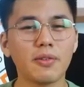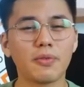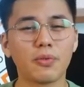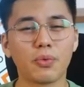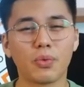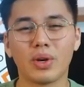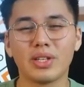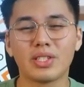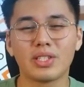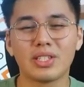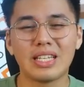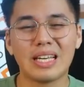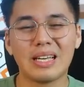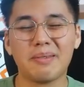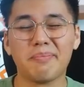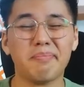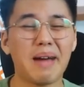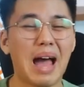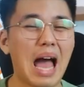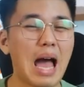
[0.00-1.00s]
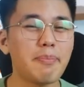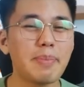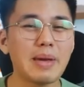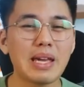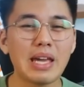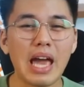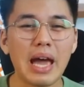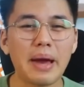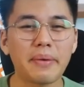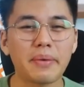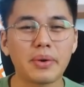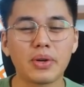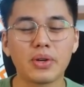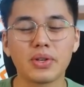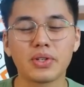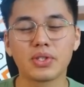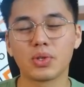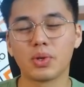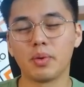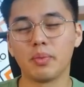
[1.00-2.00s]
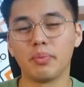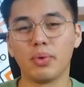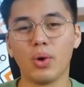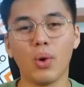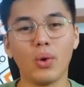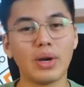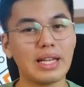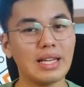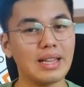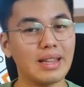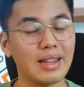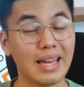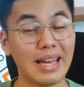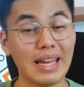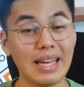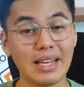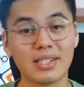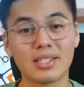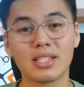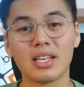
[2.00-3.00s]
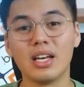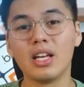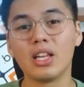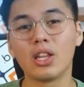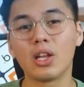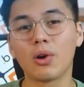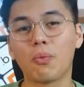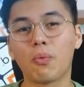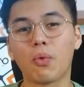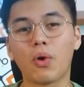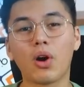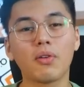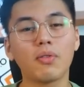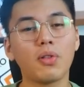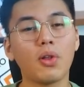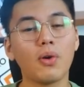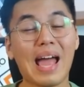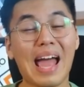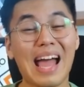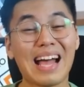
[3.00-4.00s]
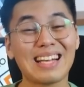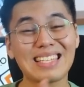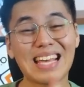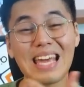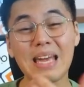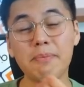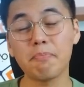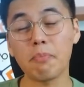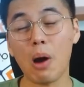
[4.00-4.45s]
of risking mapping errors or broken links, the workflow has a